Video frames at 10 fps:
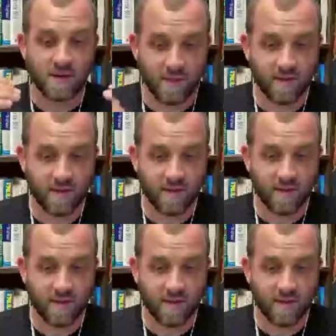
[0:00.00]
this
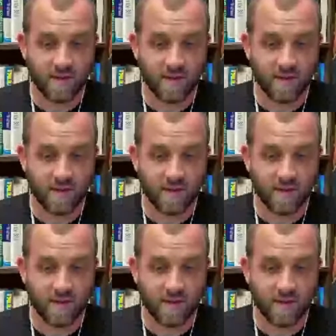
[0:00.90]
season is
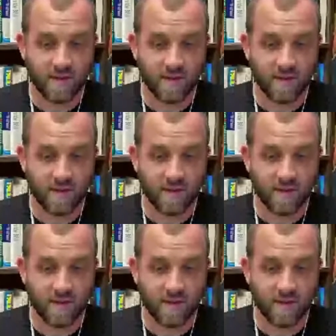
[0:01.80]
specifically designed